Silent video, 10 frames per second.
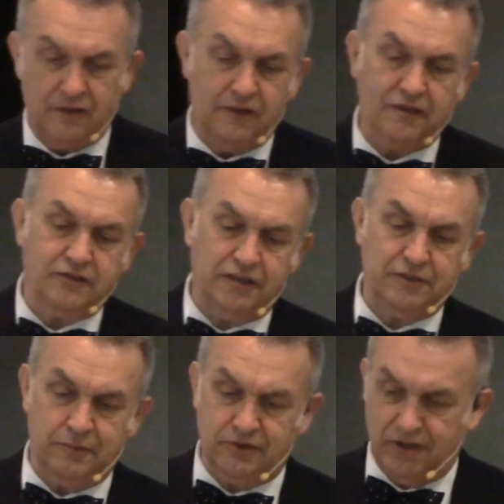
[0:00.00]
in this
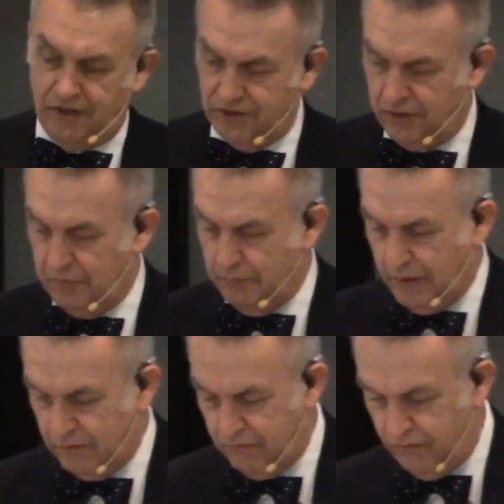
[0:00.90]
dispensation,
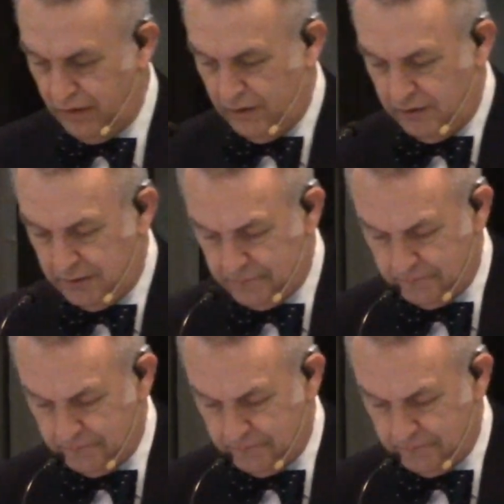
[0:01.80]
men fail.